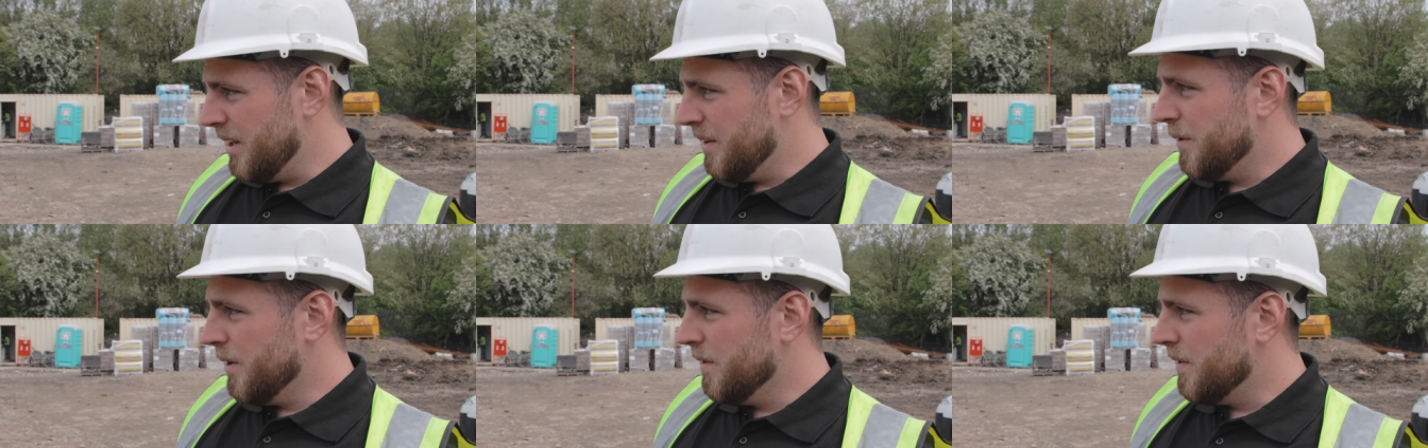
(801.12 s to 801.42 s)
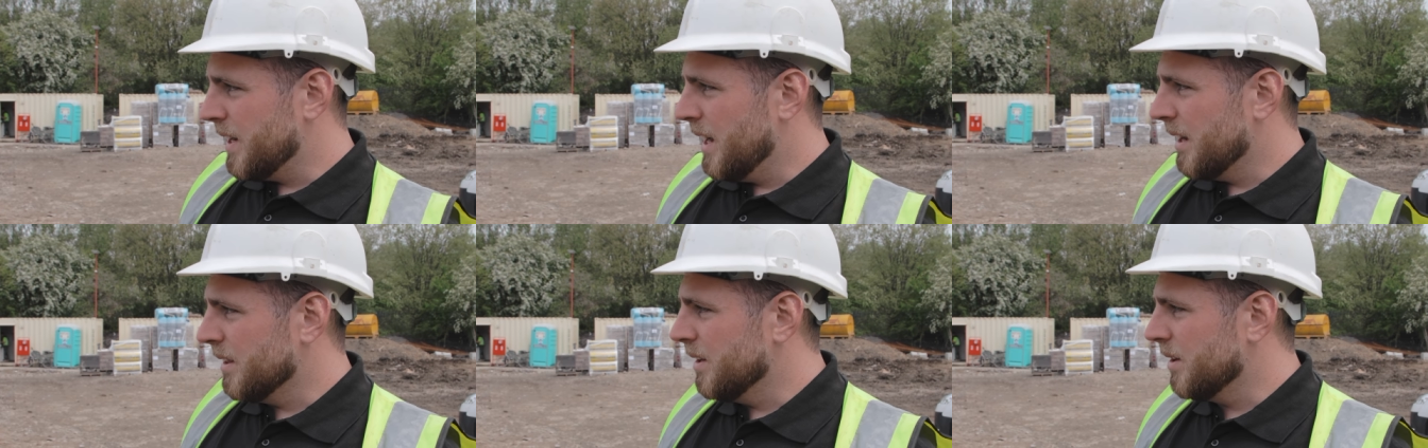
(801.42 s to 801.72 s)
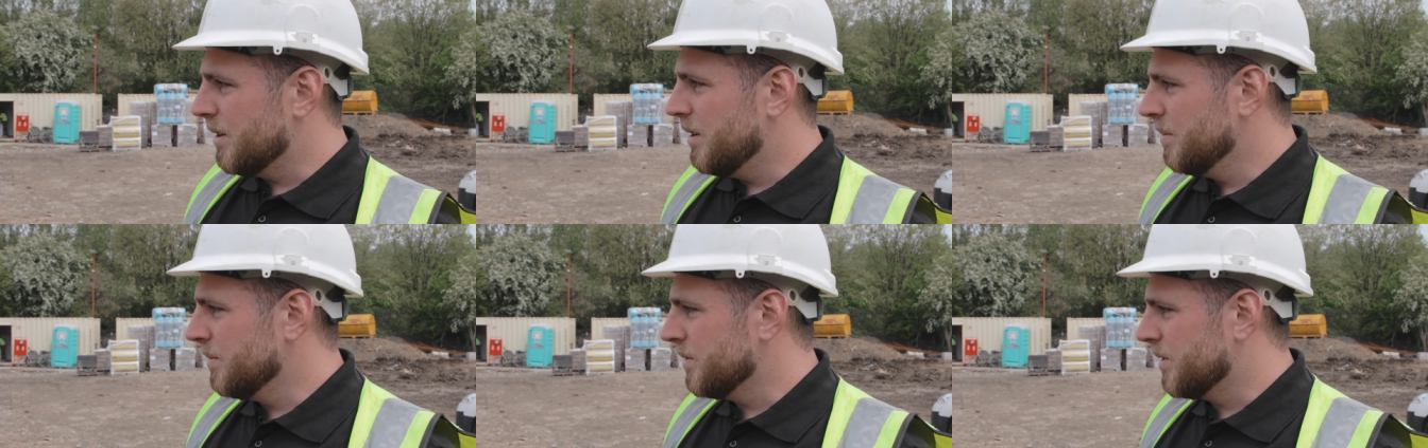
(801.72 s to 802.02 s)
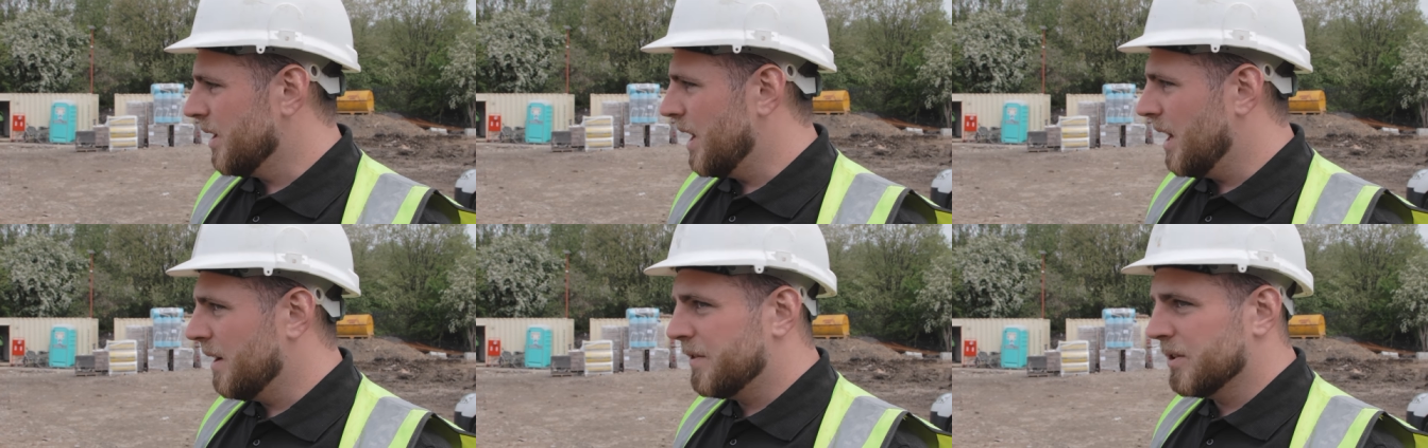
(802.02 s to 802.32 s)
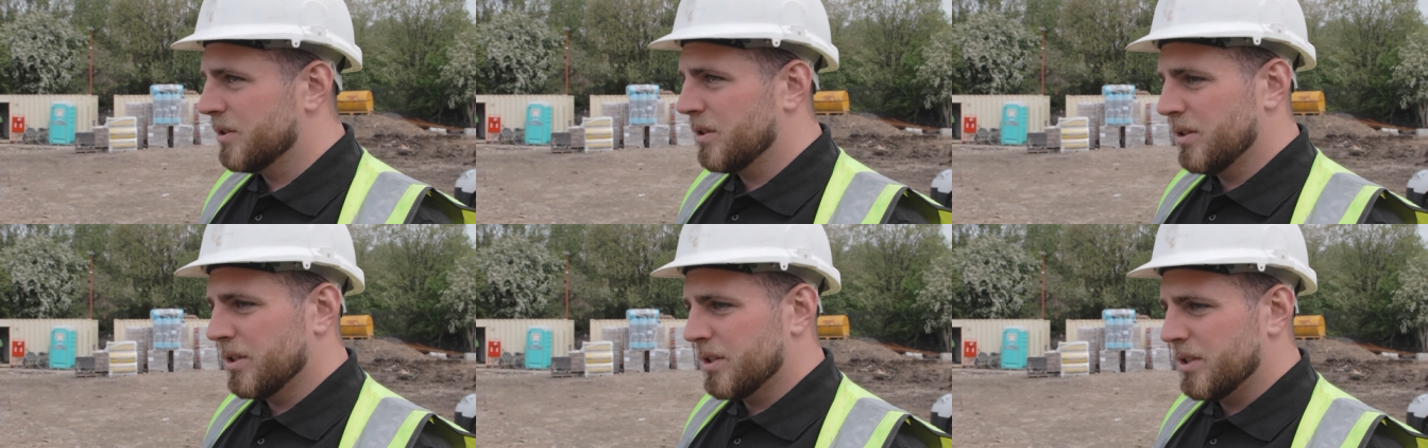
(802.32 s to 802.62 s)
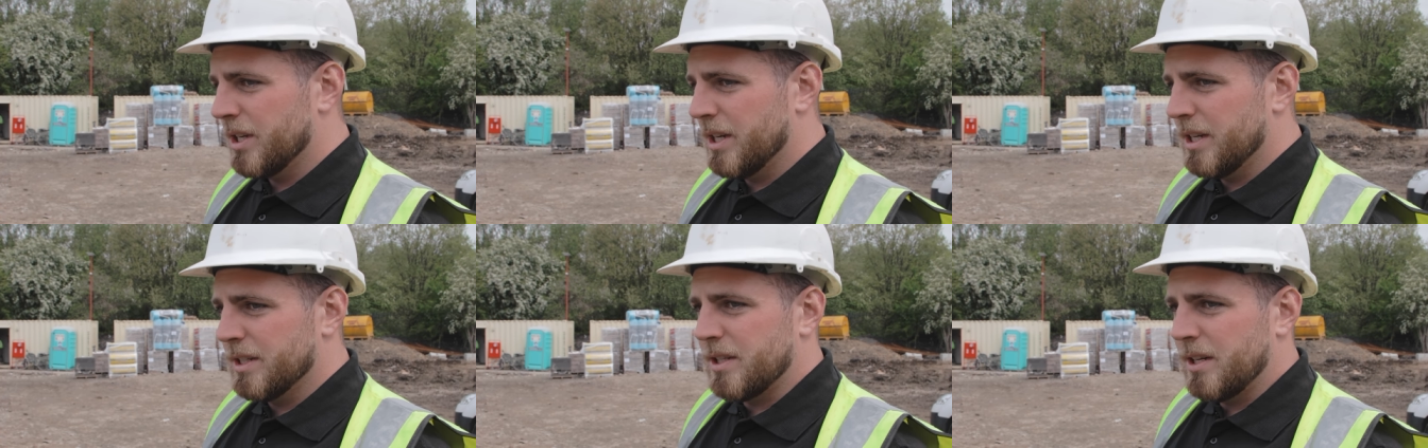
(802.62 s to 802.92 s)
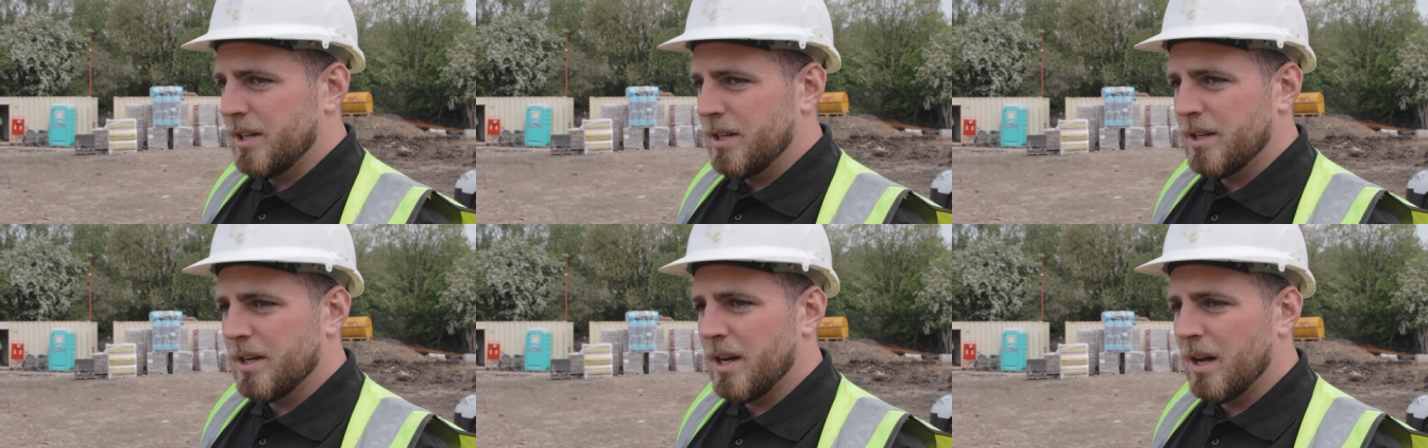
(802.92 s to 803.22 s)
if other gang that comes are half as good as
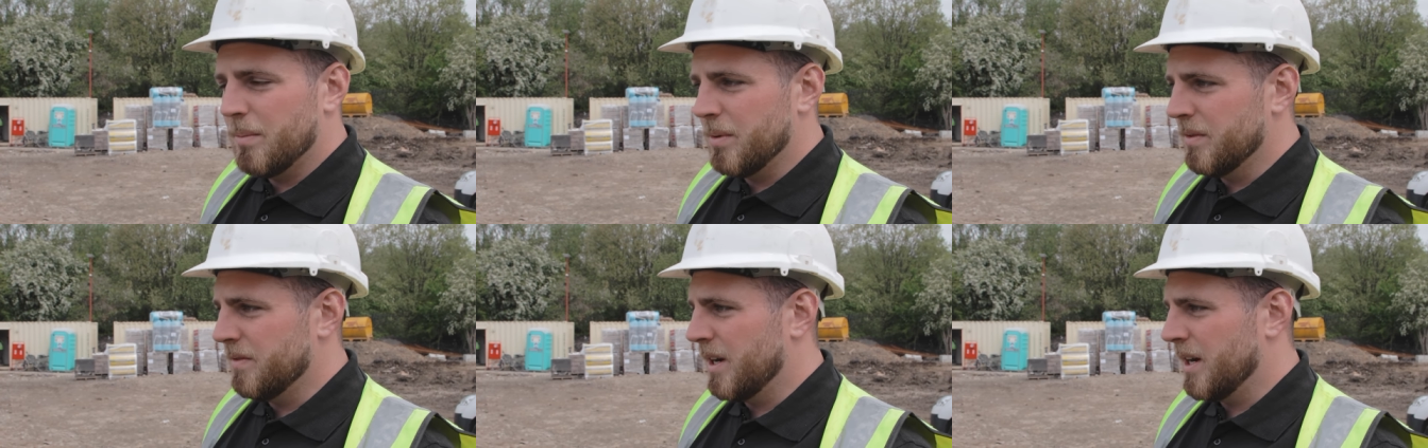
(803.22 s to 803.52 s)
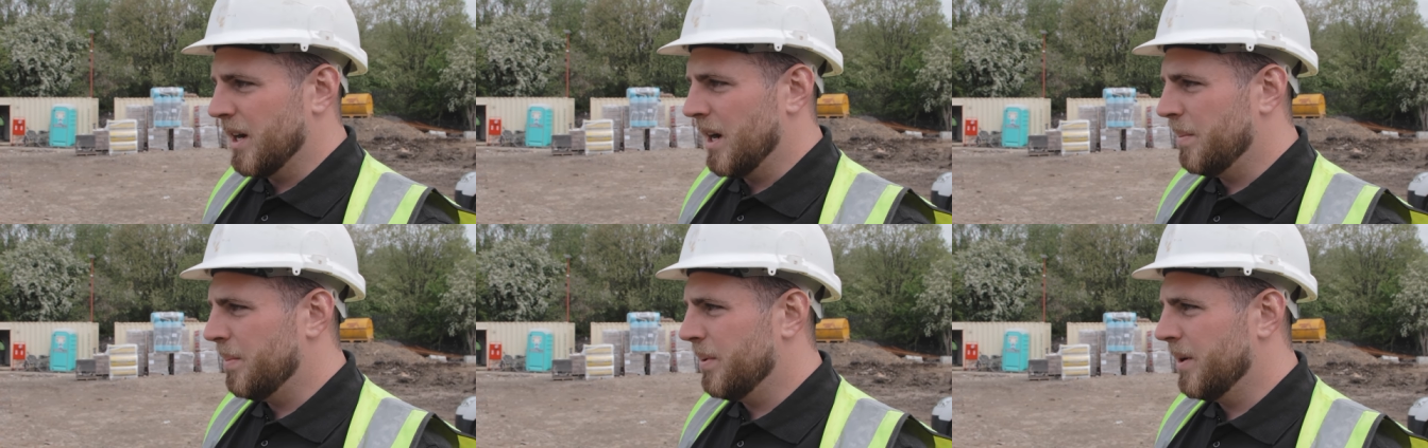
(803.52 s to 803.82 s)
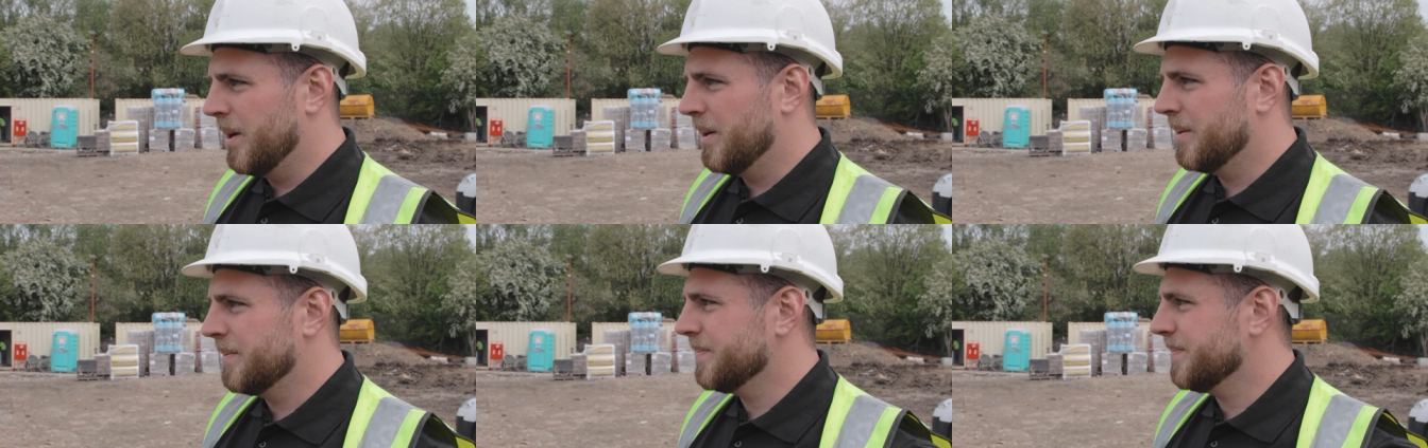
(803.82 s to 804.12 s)
these, I'll be very happy.